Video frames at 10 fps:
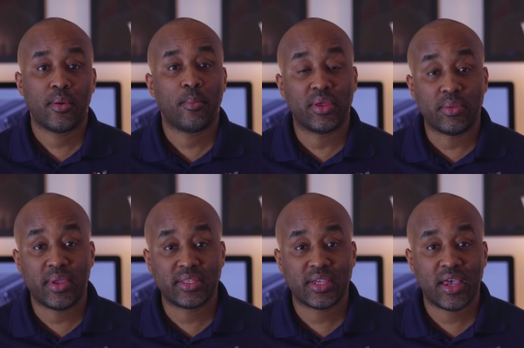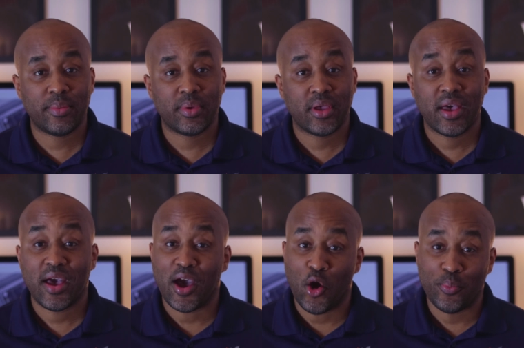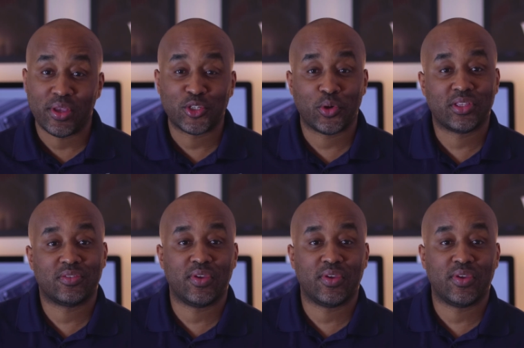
but in the meantime, I hope you enjoyed this